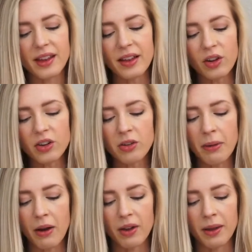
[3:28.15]
he looked
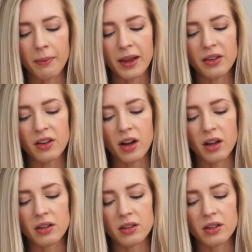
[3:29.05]
about him and
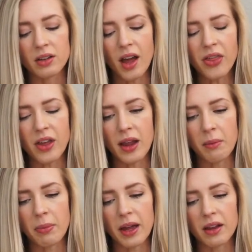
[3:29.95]
saw
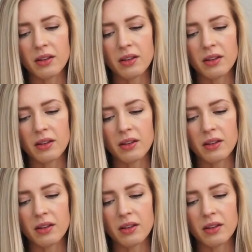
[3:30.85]
nothing but